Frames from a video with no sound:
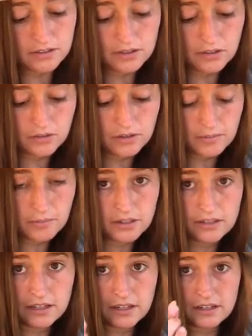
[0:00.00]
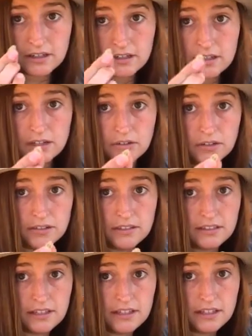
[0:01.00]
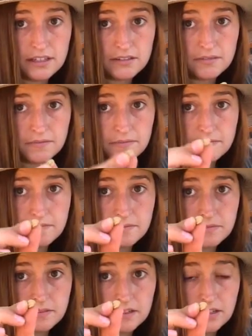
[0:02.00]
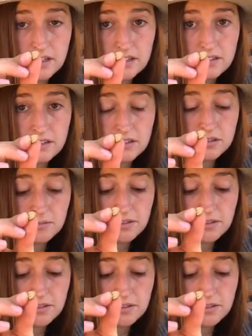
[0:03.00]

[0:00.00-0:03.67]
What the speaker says: So I'm gonna take our seed, our nasturtium